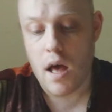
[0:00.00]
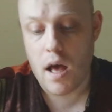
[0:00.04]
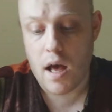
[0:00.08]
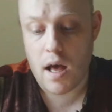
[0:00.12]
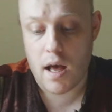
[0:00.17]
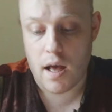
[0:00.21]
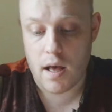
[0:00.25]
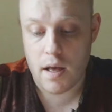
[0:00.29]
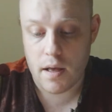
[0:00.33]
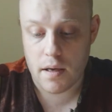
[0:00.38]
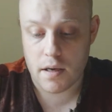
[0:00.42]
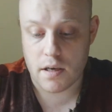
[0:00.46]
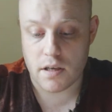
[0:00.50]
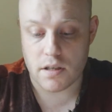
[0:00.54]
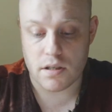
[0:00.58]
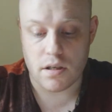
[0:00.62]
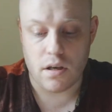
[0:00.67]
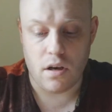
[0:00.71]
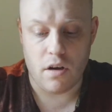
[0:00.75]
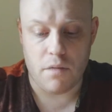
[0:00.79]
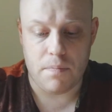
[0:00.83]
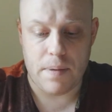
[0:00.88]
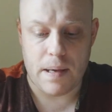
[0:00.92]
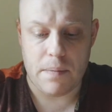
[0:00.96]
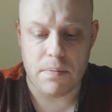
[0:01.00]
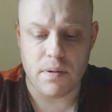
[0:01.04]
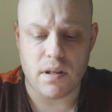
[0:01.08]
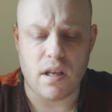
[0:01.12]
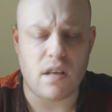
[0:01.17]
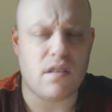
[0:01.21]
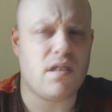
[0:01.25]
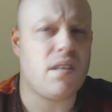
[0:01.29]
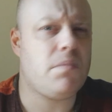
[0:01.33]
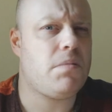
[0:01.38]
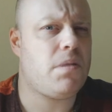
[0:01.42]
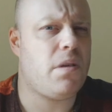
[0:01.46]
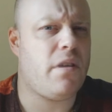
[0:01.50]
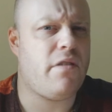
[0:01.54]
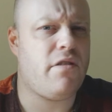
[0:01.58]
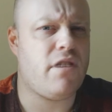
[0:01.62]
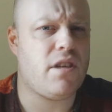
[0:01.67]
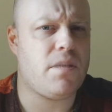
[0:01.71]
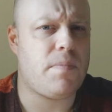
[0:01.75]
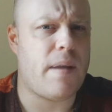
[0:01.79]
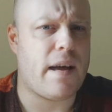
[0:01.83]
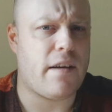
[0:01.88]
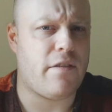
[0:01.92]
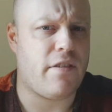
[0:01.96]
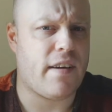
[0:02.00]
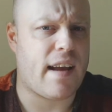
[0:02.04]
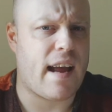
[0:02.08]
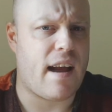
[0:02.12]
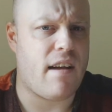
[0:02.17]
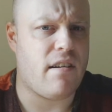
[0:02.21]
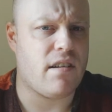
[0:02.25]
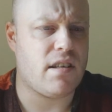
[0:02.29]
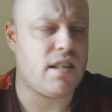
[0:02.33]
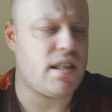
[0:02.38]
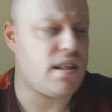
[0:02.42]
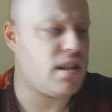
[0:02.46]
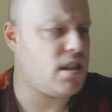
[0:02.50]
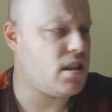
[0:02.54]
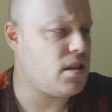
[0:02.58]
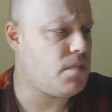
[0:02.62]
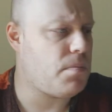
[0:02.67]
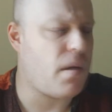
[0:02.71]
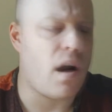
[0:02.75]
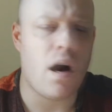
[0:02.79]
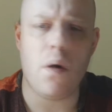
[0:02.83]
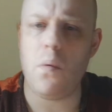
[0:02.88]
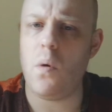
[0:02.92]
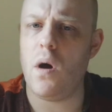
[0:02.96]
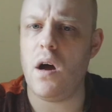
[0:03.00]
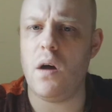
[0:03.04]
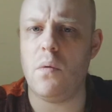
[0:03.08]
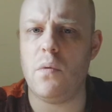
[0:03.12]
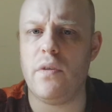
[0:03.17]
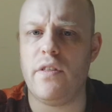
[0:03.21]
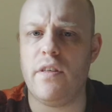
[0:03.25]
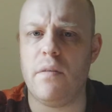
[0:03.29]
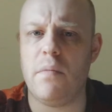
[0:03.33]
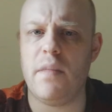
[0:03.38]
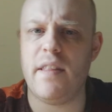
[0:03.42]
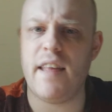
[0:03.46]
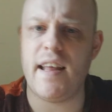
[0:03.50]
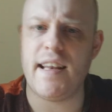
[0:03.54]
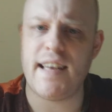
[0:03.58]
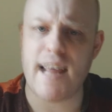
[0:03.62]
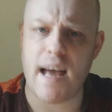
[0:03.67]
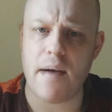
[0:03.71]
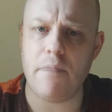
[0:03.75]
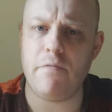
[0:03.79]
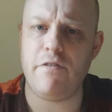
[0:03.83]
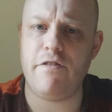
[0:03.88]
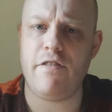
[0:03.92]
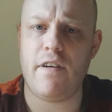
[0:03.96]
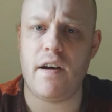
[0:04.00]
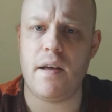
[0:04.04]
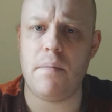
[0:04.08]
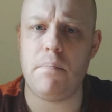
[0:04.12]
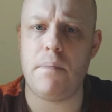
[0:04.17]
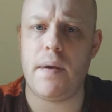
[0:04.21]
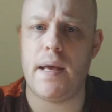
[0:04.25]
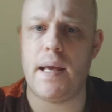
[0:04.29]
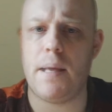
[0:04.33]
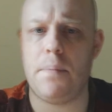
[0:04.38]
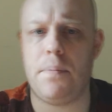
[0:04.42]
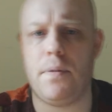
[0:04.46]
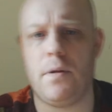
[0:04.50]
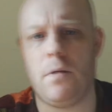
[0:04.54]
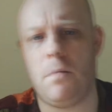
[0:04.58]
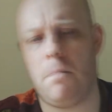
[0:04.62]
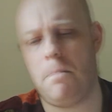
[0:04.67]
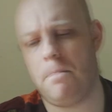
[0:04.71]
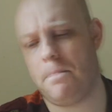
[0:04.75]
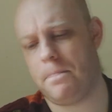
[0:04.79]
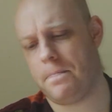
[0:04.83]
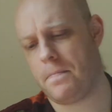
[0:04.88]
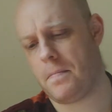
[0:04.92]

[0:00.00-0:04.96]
Because a lot of people don't seem to have respect for care assistants, but I work with them and they're damn fine people.